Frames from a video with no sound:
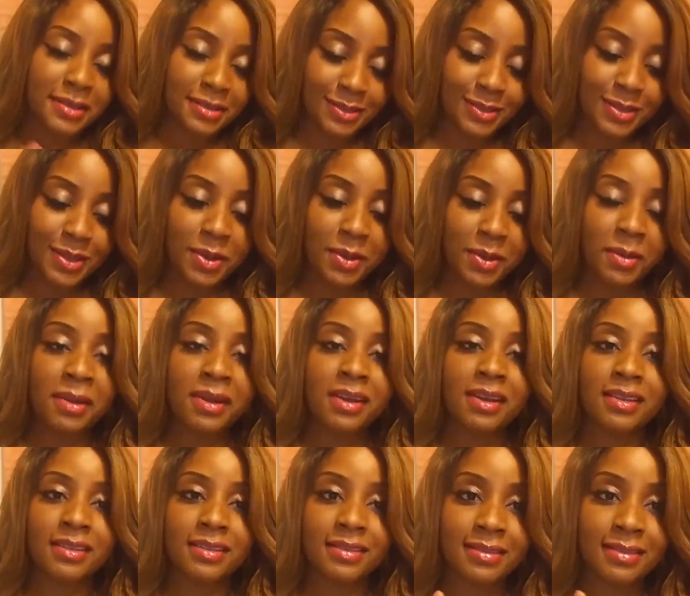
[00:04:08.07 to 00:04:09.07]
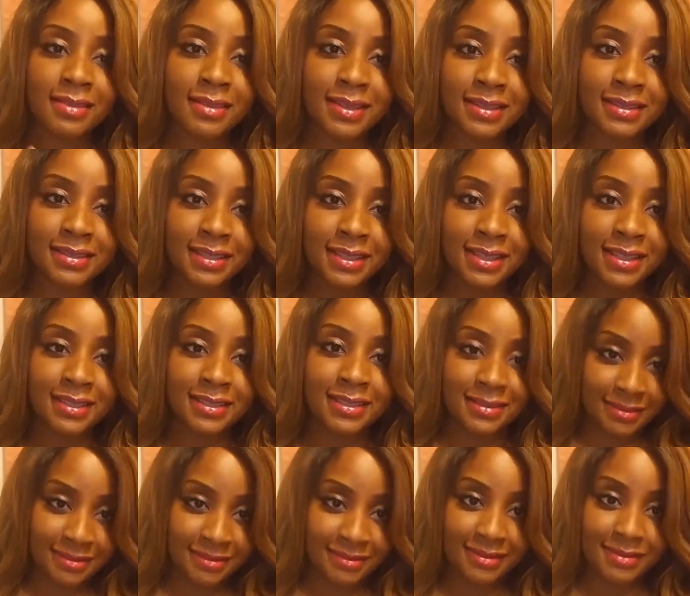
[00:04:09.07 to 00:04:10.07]
so let's get it
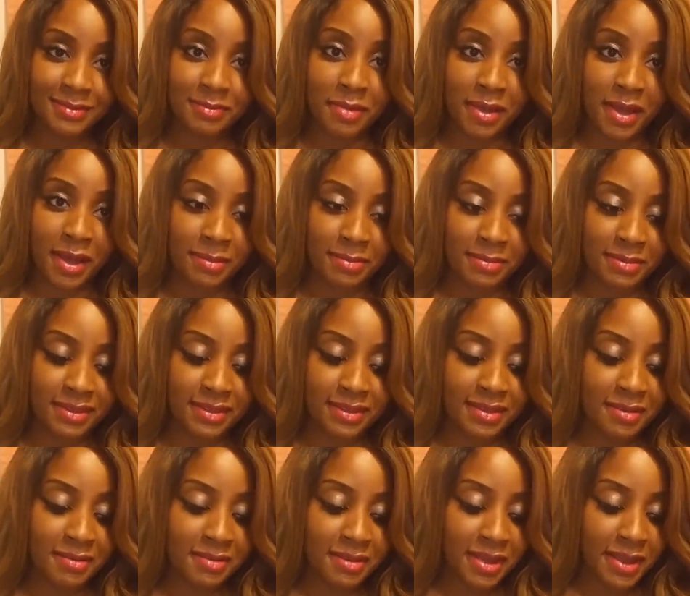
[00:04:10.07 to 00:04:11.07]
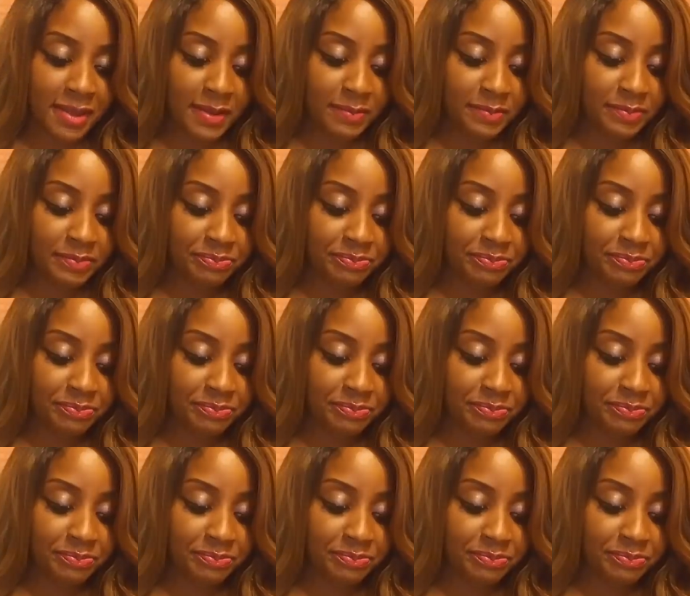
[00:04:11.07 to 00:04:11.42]
popping, okay?